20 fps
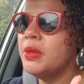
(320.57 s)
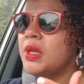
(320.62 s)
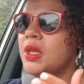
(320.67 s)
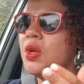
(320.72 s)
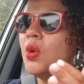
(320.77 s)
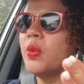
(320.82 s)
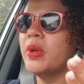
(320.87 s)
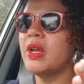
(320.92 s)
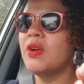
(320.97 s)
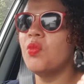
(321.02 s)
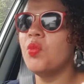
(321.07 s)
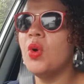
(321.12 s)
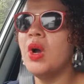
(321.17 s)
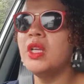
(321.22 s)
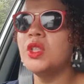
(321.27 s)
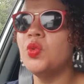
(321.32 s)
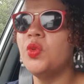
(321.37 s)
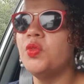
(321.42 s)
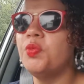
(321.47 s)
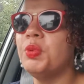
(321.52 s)
you know, when I've
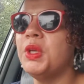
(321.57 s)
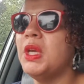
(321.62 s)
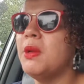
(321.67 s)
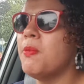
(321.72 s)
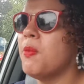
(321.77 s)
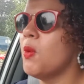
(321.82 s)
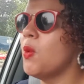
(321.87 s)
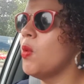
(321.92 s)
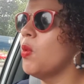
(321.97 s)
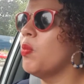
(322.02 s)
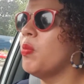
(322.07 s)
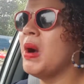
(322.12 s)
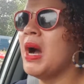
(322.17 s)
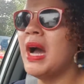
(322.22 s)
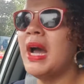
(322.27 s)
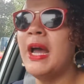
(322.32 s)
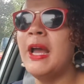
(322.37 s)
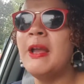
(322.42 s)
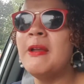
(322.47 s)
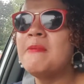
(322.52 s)
worked with people
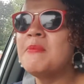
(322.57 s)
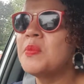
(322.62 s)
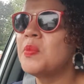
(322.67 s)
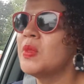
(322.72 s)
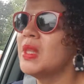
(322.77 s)
by,